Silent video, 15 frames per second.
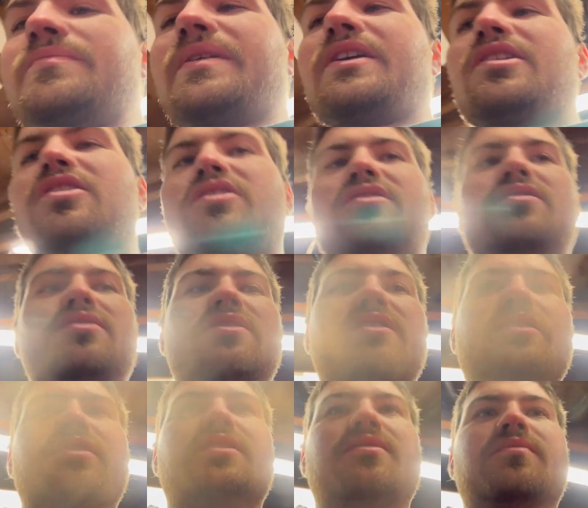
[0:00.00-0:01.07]
metal
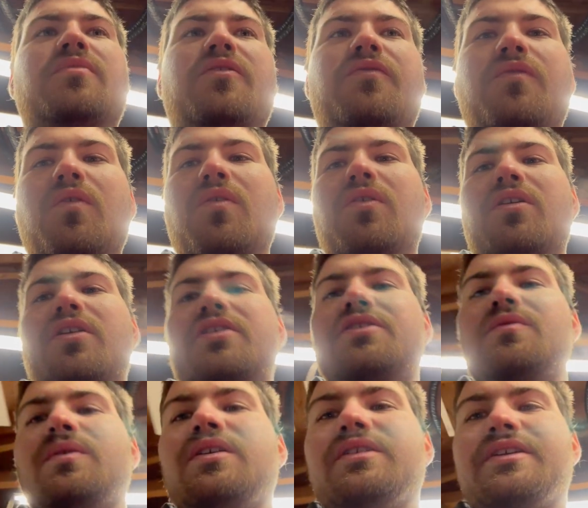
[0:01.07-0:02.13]
before you
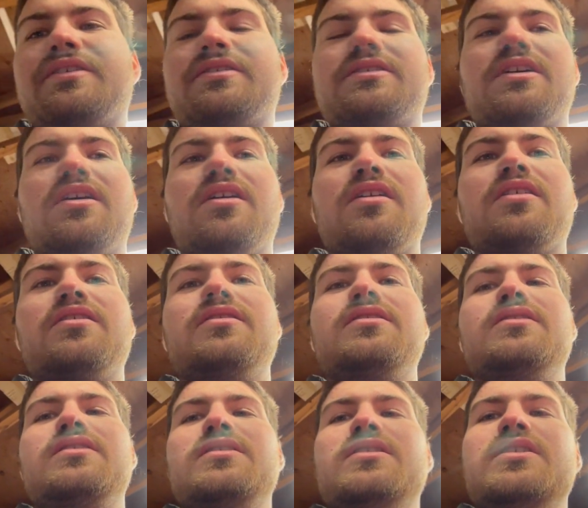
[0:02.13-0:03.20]
weld on your car.
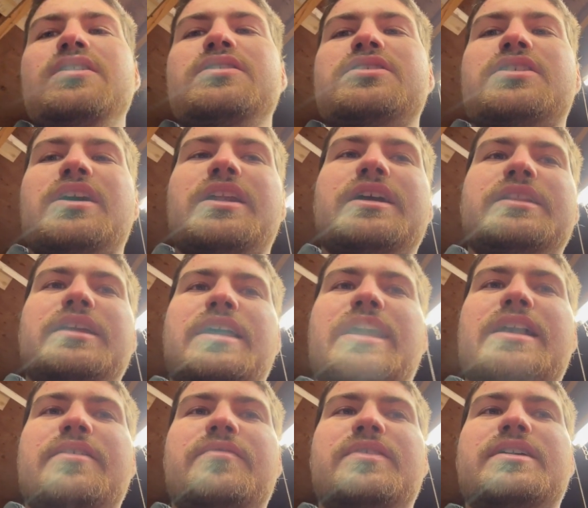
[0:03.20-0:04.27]
Just kind of get the
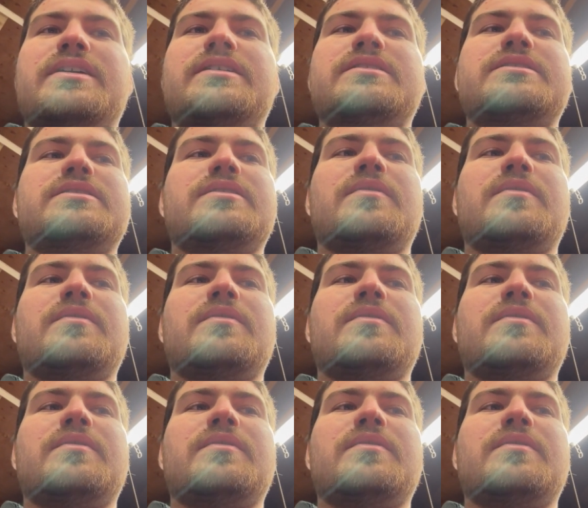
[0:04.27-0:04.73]
hang of things.